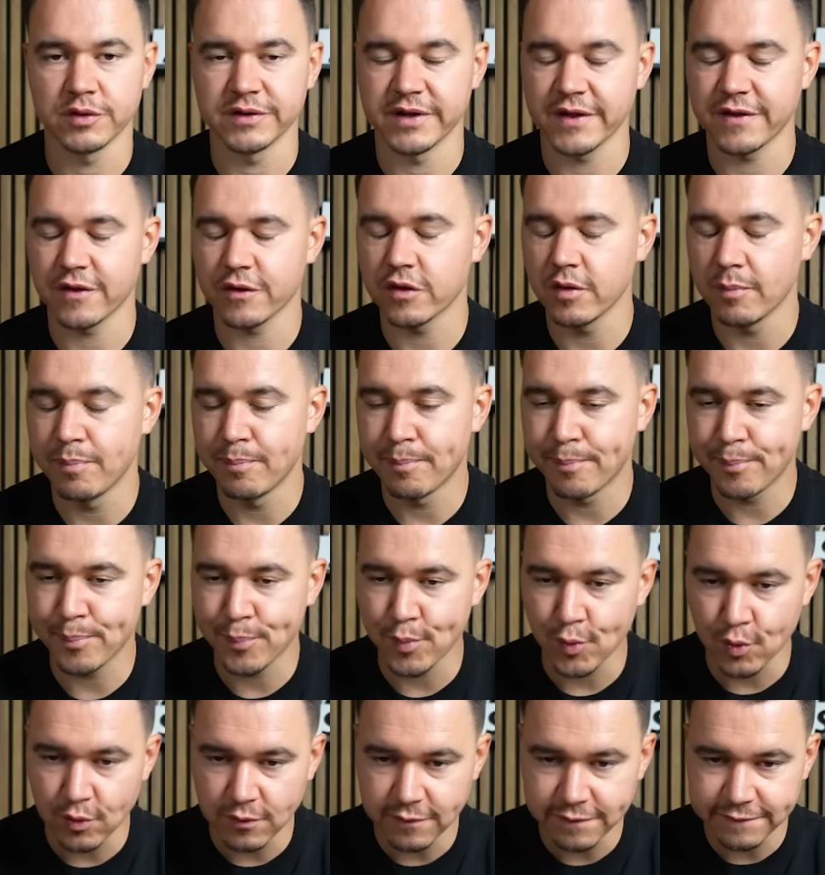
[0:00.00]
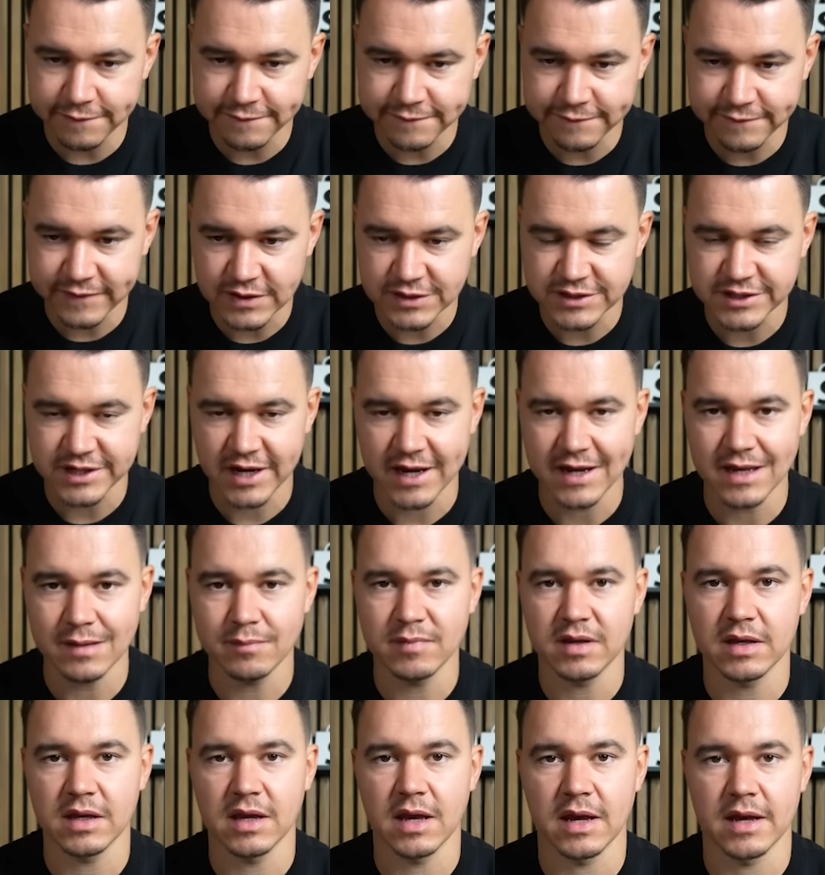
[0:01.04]
This is the perfect
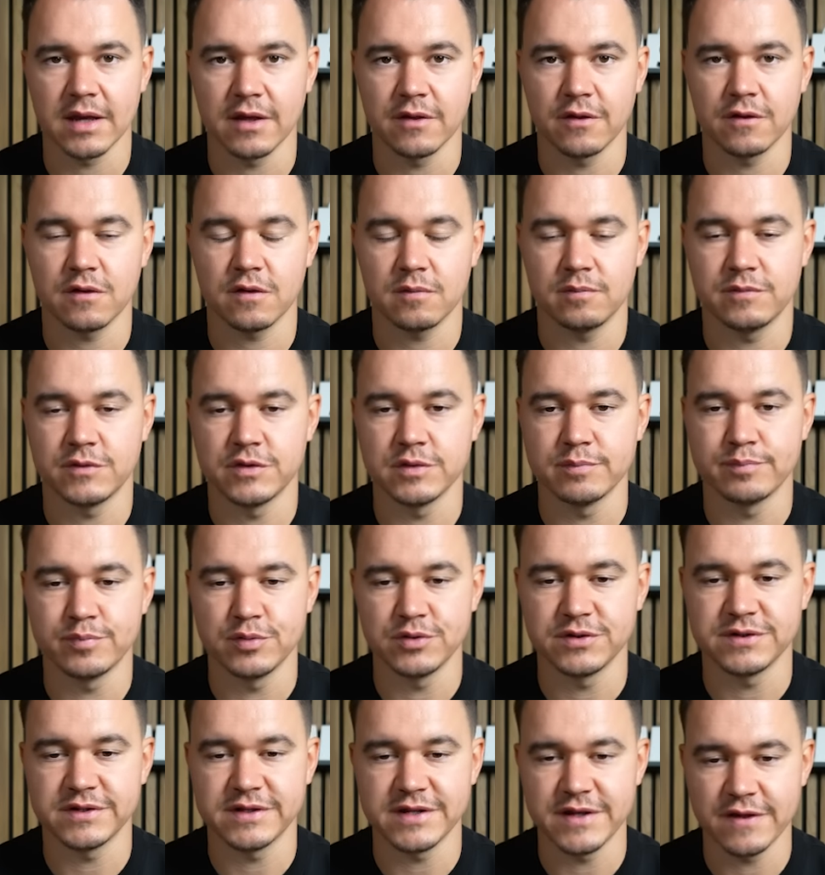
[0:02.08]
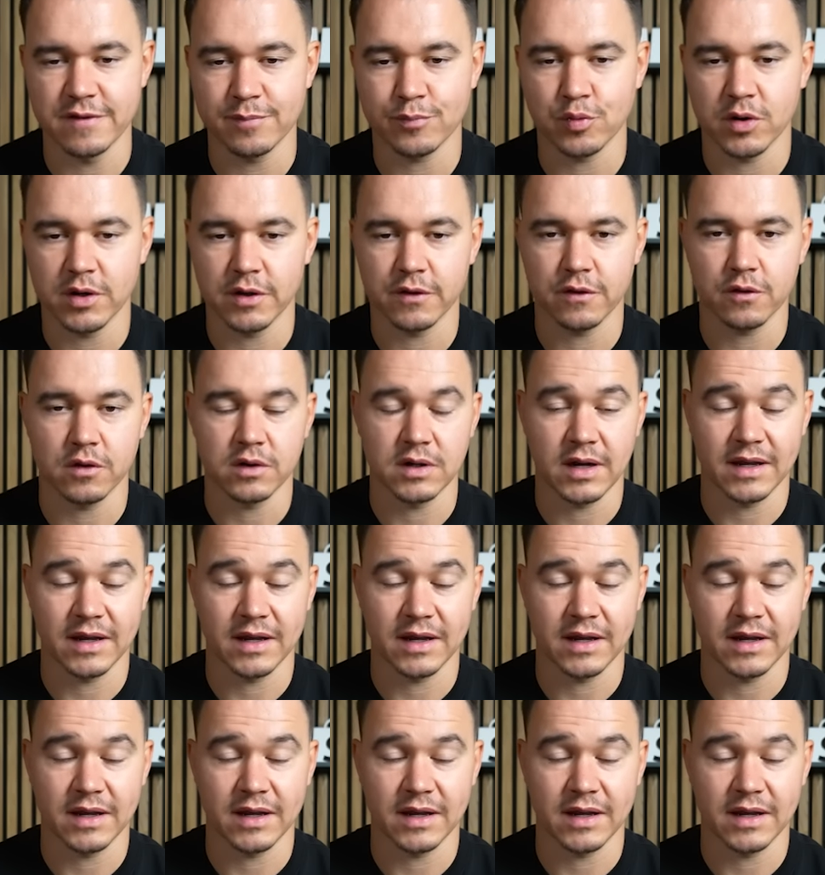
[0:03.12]
timing, guys, to put these products on.